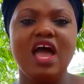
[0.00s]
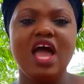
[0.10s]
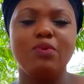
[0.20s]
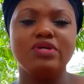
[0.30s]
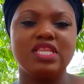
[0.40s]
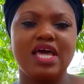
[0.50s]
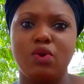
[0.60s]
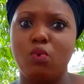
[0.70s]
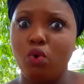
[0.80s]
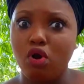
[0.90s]
I was
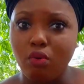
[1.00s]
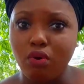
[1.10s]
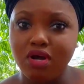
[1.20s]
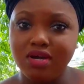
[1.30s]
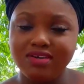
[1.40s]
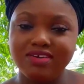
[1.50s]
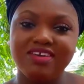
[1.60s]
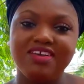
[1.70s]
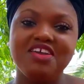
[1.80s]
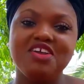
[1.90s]
like, wow,
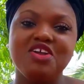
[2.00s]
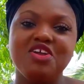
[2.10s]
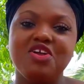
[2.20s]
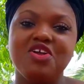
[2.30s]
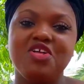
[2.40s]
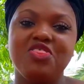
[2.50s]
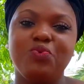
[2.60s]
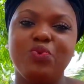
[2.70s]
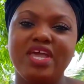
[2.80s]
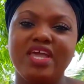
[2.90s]

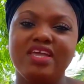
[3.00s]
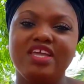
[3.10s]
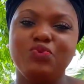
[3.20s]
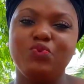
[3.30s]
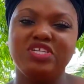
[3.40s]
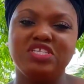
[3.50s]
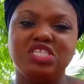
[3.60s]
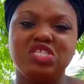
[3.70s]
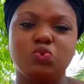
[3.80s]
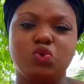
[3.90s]
the way in which
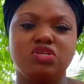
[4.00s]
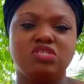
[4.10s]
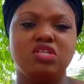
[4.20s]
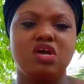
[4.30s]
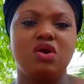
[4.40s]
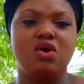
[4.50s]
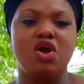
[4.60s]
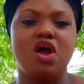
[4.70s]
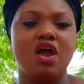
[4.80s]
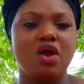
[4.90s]
these words
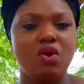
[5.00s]
are